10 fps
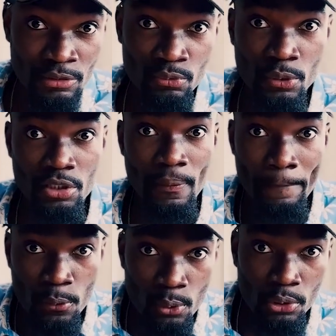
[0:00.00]
We're going
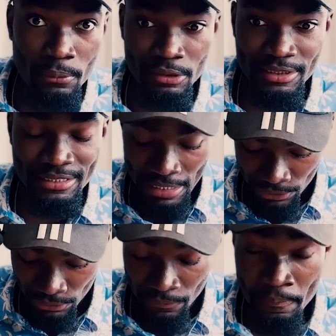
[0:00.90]
to pool our money
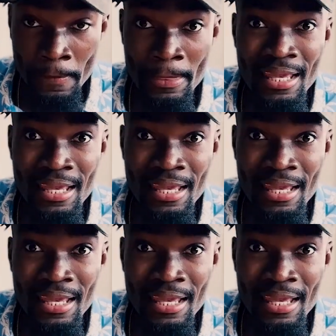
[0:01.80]
together